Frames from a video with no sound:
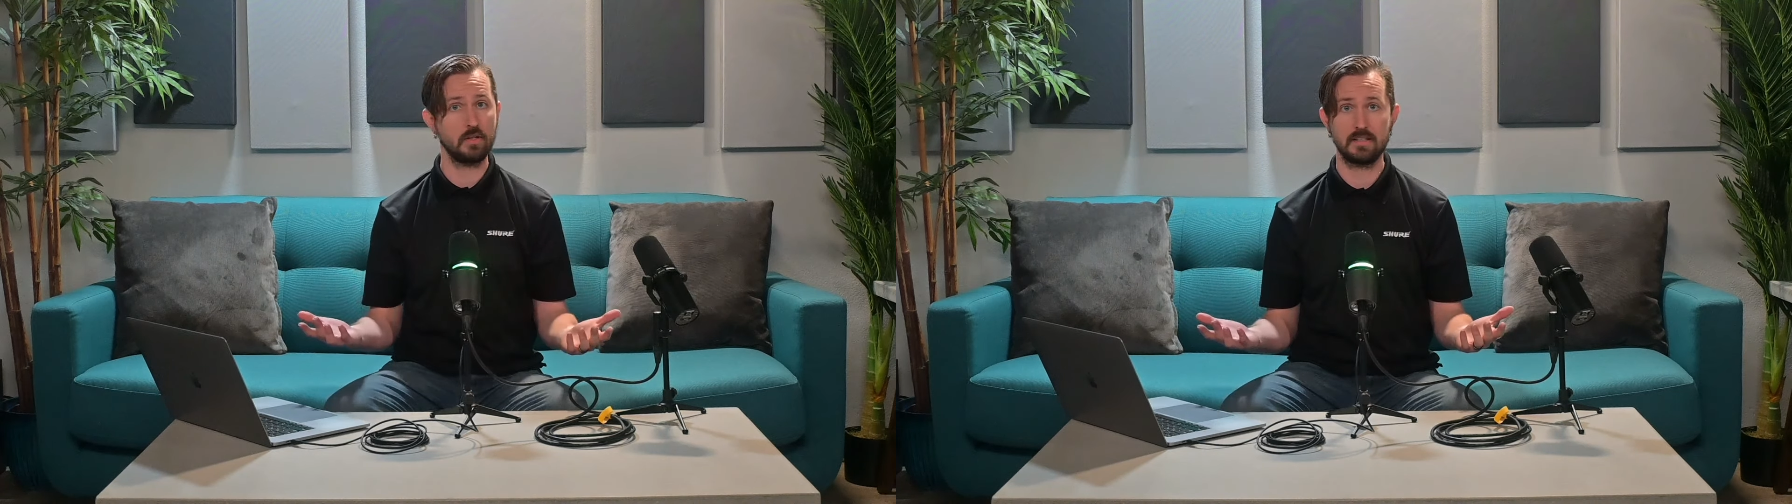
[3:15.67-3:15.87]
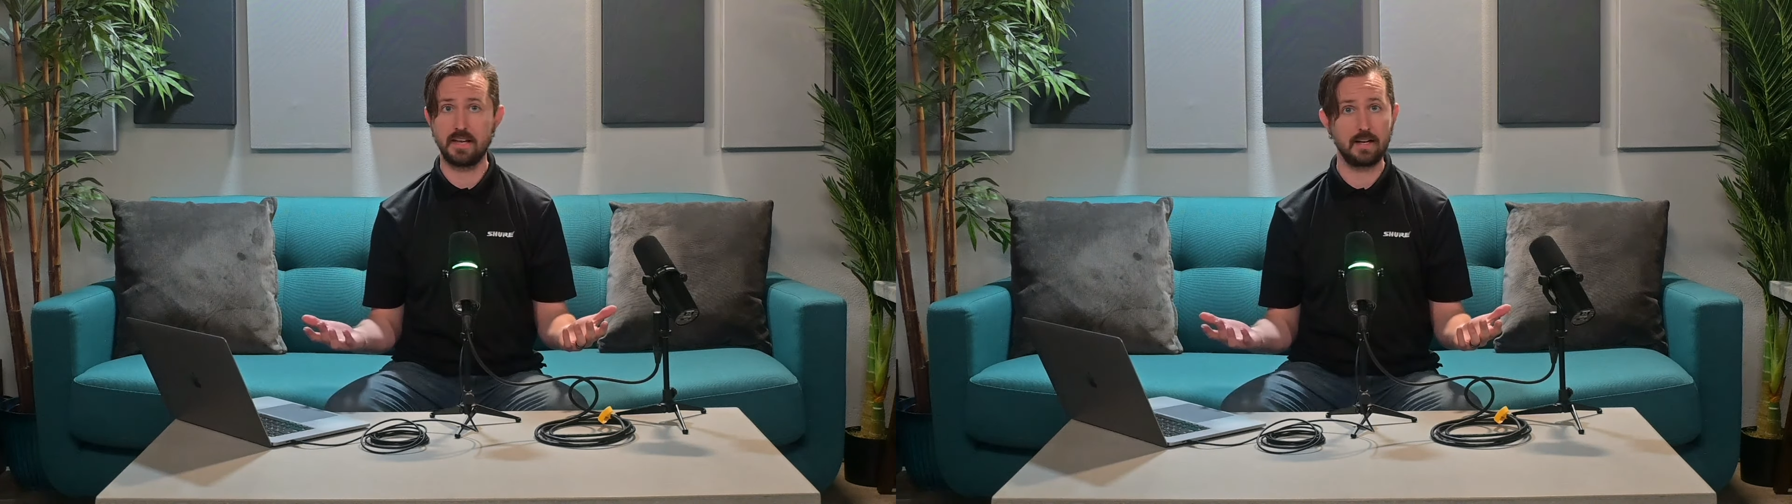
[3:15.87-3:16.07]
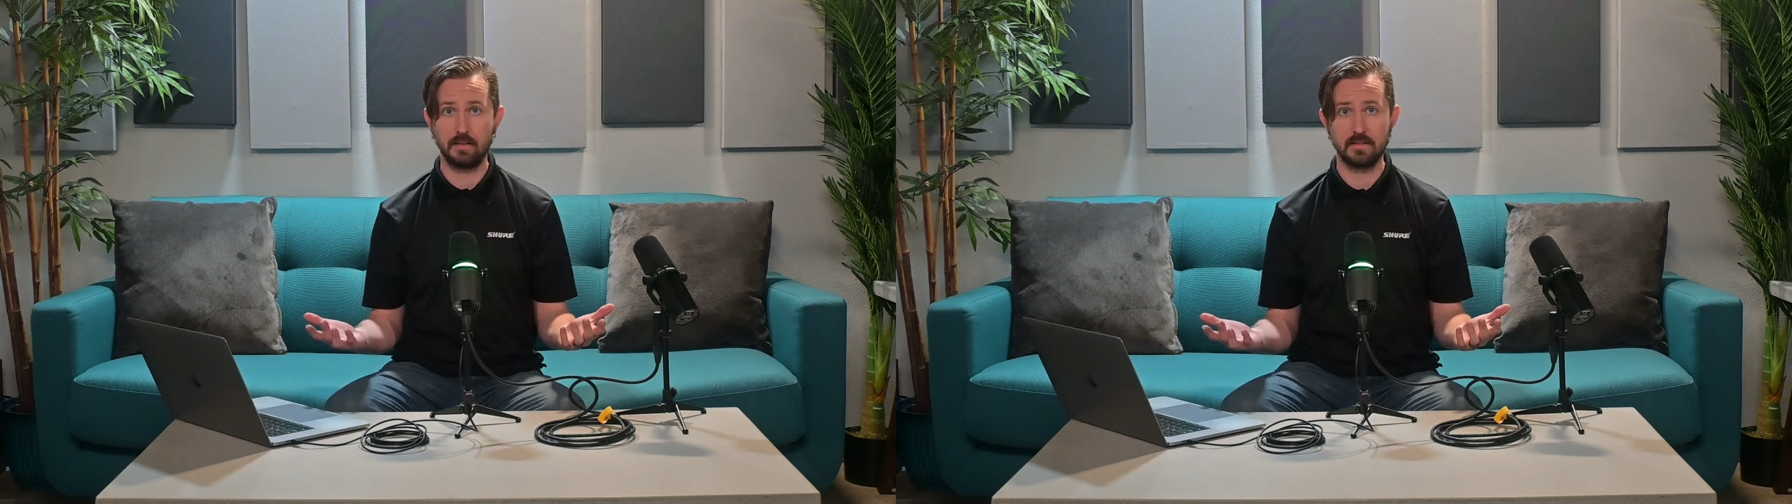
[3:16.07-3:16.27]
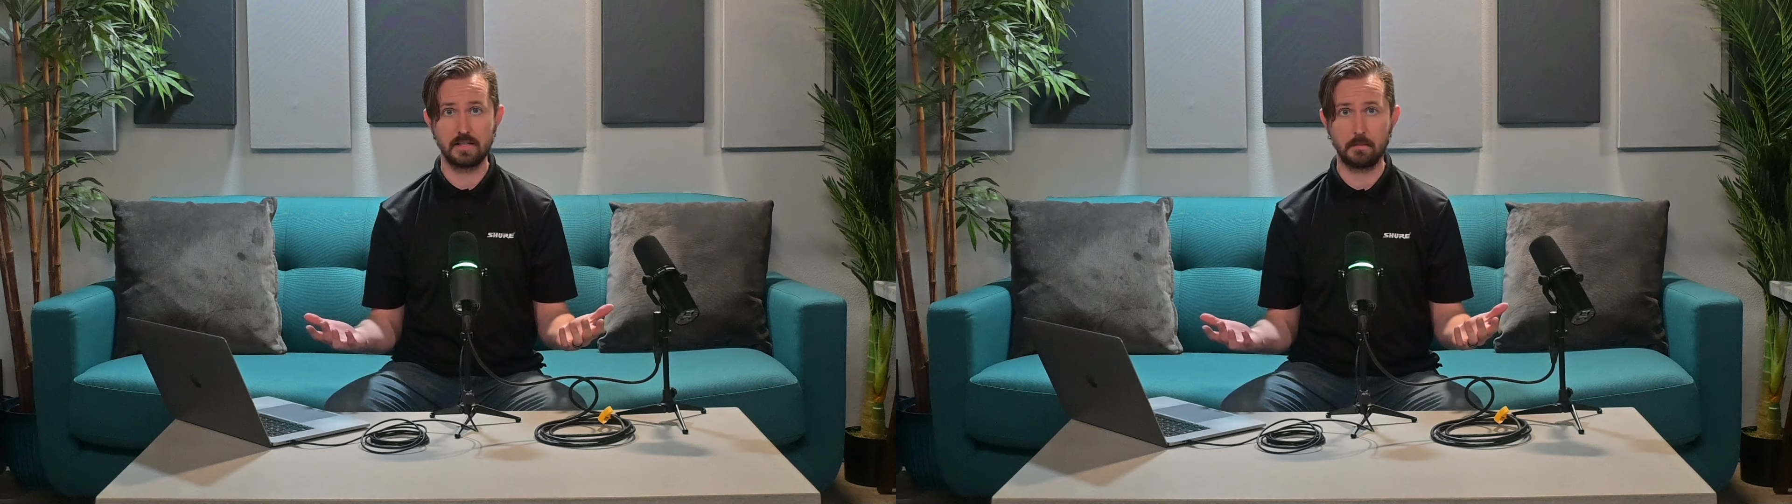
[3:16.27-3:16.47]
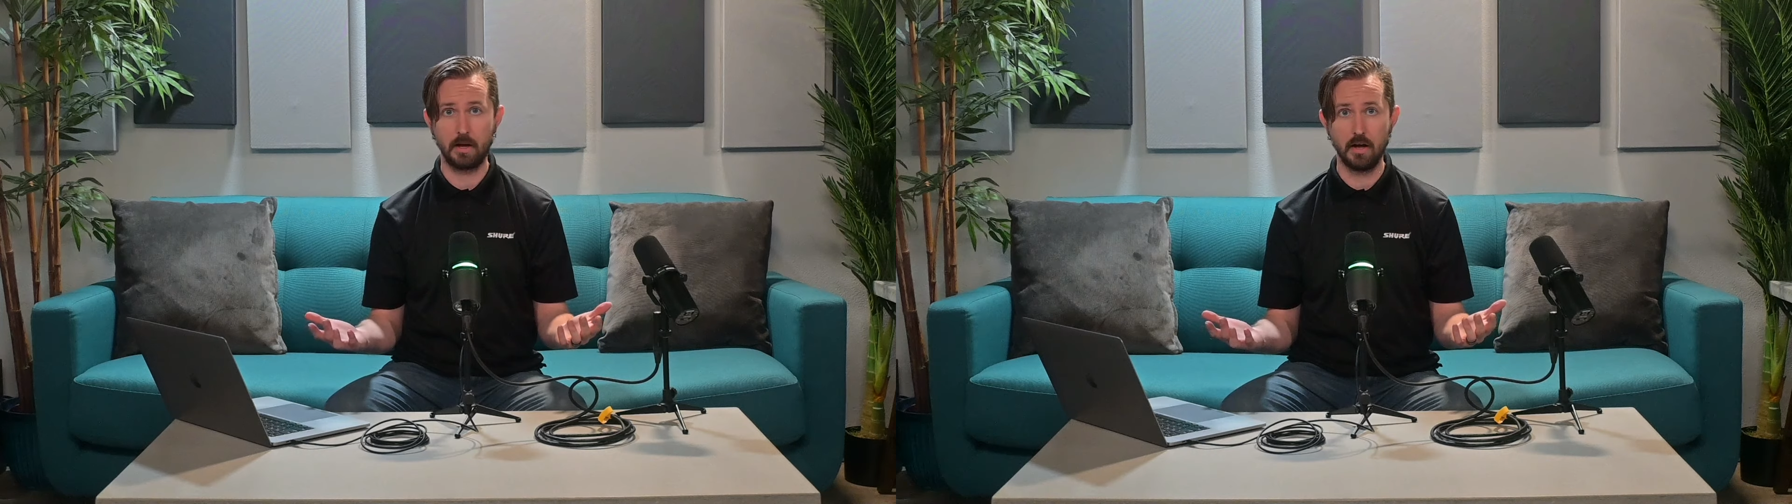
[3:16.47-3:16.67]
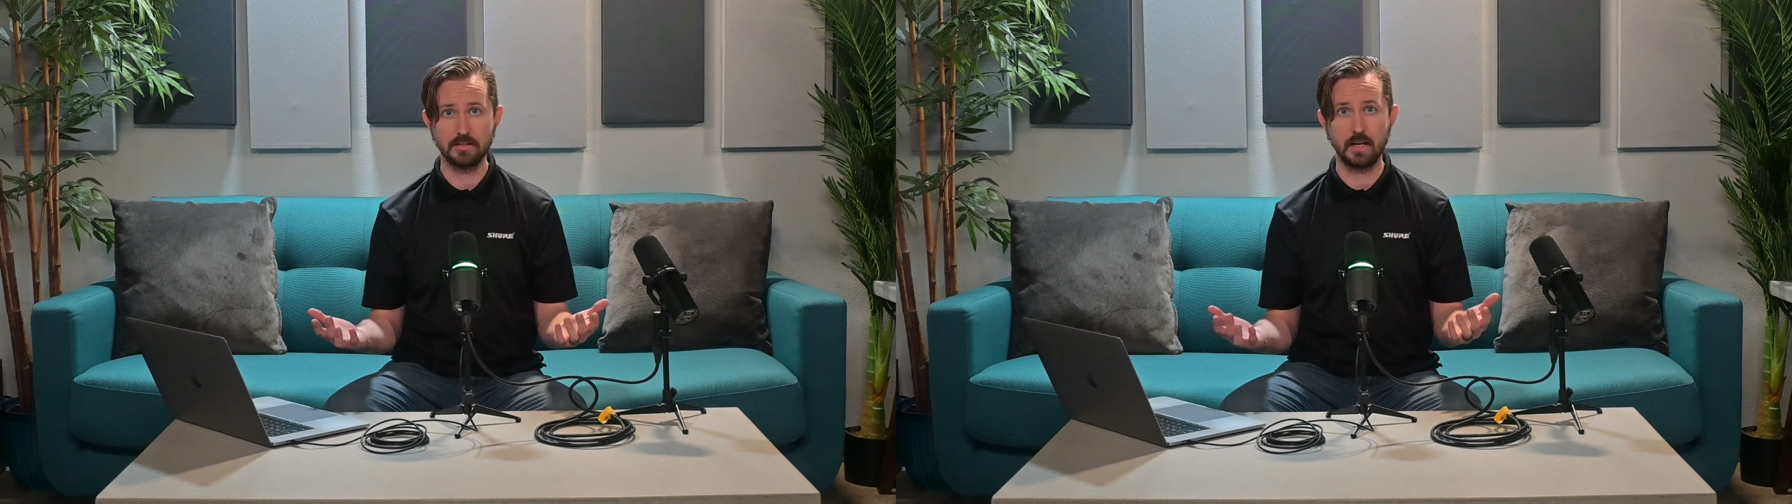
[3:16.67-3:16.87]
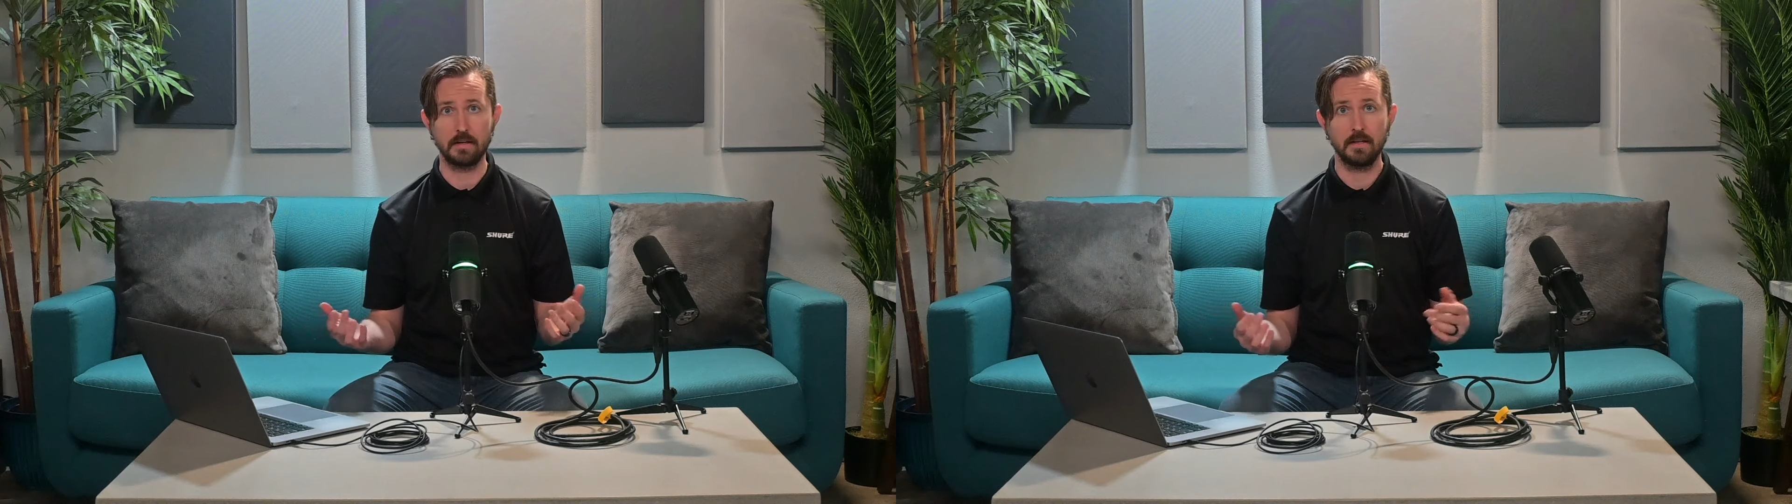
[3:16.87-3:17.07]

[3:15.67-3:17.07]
exactly the same content.